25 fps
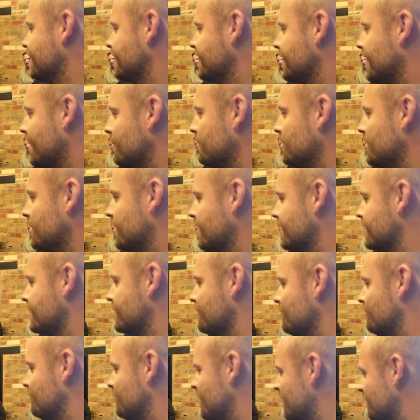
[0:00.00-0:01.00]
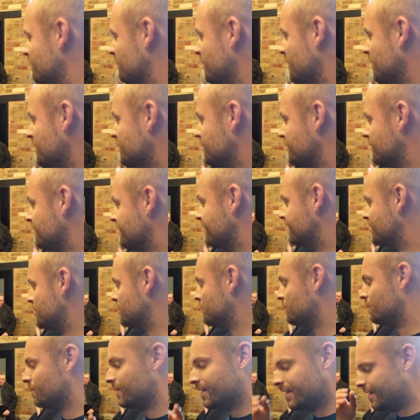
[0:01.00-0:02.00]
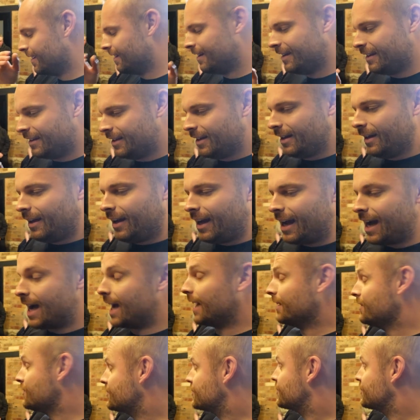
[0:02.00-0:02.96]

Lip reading: how many are going to, one person, two? And